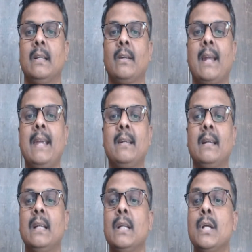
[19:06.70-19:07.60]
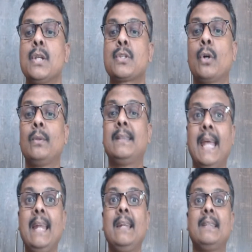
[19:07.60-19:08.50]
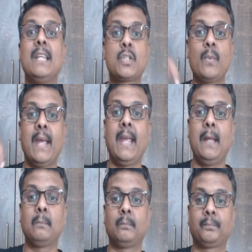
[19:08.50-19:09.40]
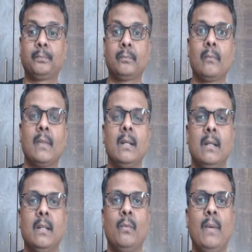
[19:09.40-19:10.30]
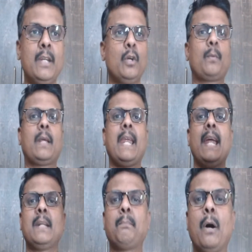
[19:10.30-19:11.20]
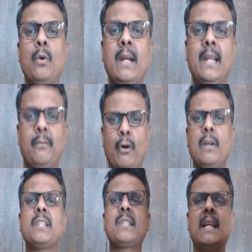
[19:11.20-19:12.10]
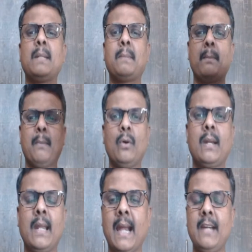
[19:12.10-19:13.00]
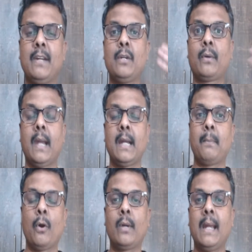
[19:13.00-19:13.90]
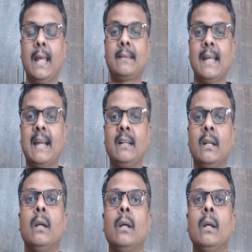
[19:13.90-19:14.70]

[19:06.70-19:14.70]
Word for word: Right? So then this way, when you create a boundary, fort is nothing but a boundary, right? When you create a boundary like that,